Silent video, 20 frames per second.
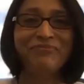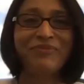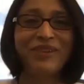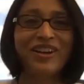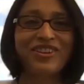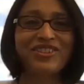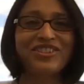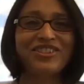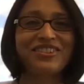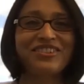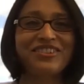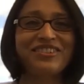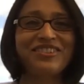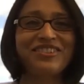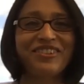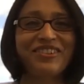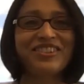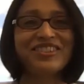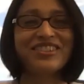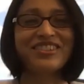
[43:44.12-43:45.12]
pressures
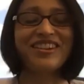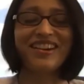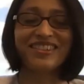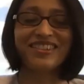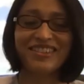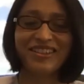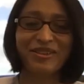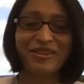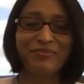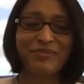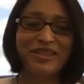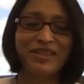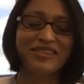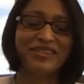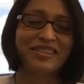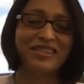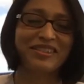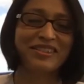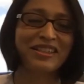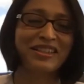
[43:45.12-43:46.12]
on the generic side of the
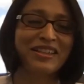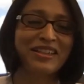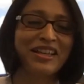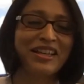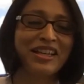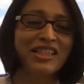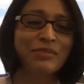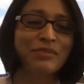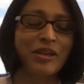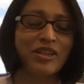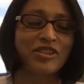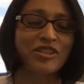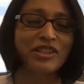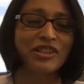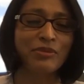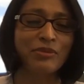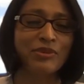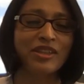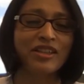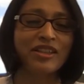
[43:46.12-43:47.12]
business,
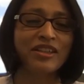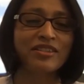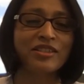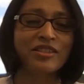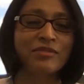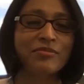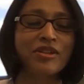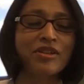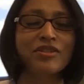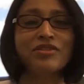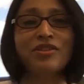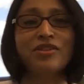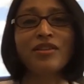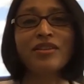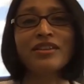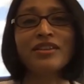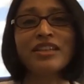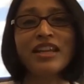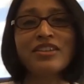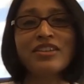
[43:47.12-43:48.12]
especially with the customer
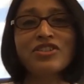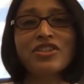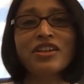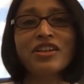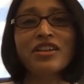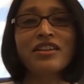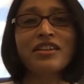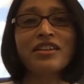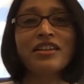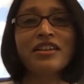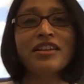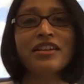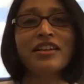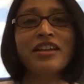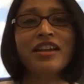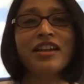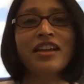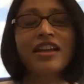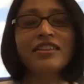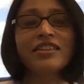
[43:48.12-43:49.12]
consolidation.
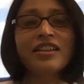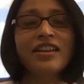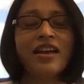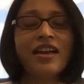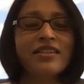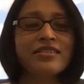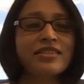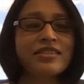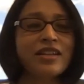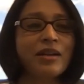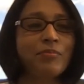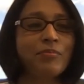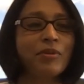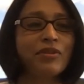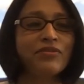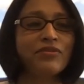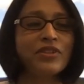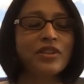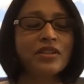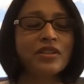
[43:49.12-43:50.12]
In the last couple
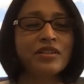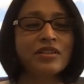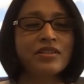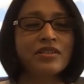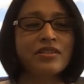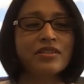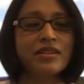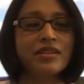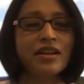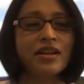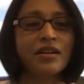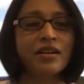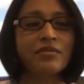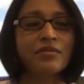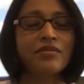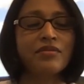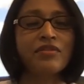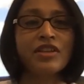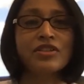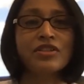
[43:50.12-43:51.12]
of years, uh,
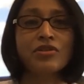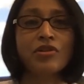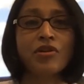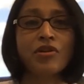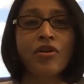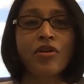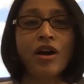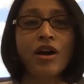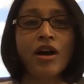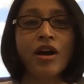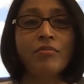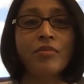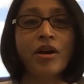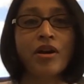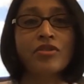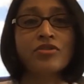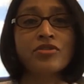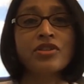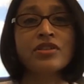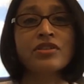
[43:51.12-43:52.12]
we saw our
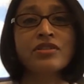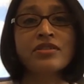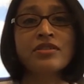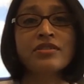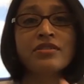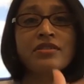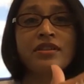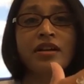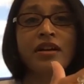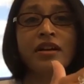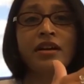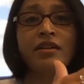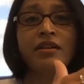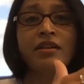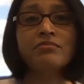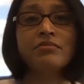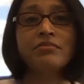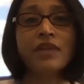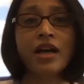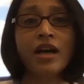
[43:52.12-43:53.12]
margins uh,
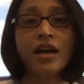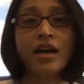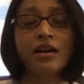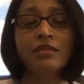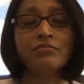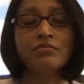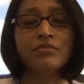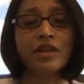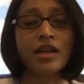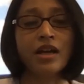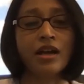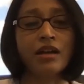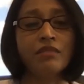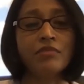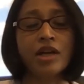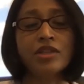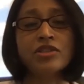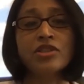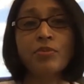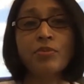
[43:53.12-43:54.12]
um, uh,
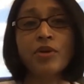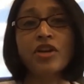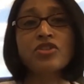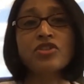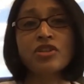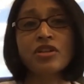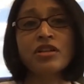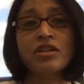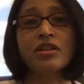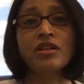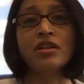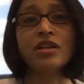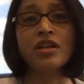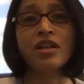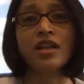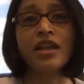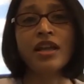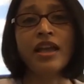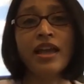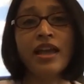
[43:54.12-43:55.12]
under pressure
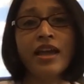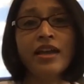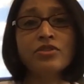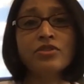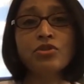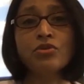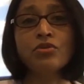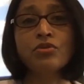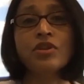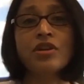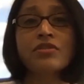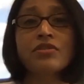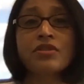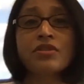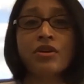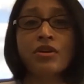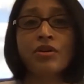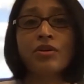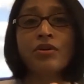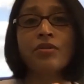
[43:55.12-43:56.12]
and two years
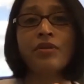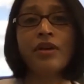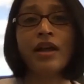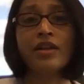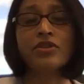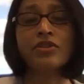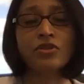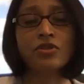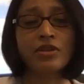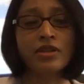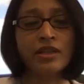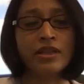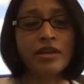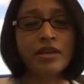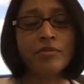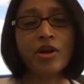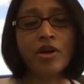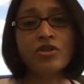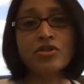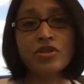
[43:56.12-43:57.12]
ago, actually, our
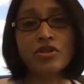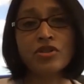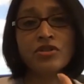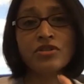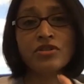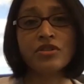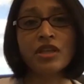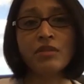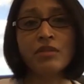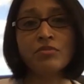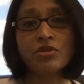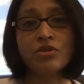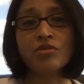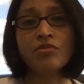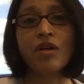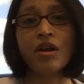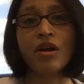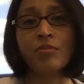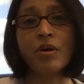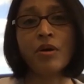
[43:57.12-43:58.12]
margins came to the
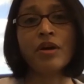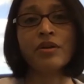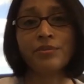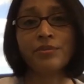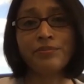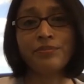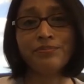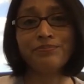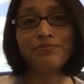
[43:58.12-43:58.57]
rock bottom.